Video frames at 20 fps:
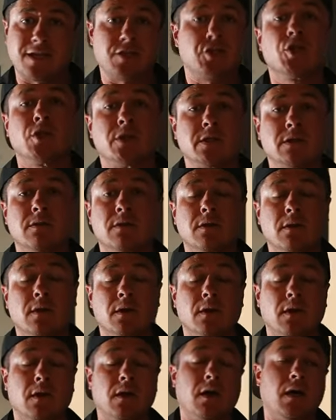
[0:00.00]
shouldn't.
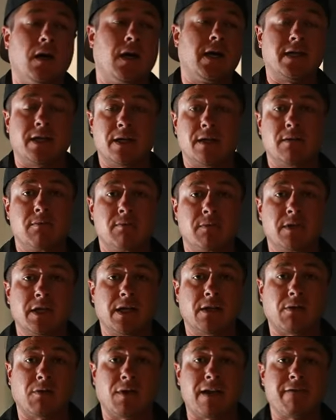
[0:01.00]
I need to
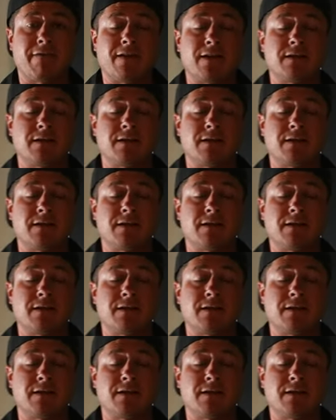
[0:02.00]
get a life, I